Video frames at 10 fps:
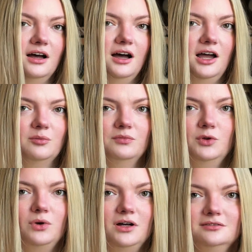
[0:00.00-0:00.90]
I'm the
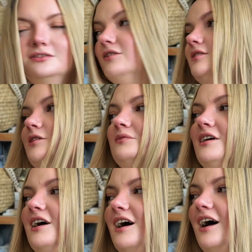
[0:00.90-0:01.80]
one of them,
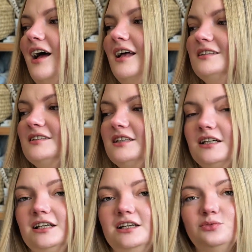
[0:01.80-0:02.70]
and
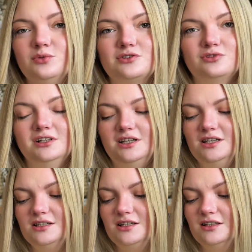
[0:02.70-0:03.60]
it was really
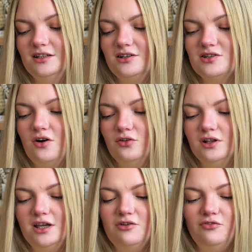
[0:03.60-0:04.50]
easy. There's
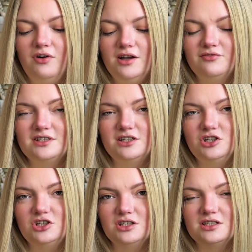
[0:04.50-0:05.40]
only 5
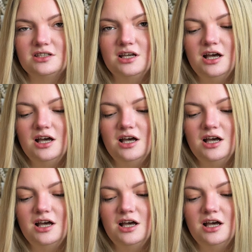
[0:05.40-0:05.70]
stitches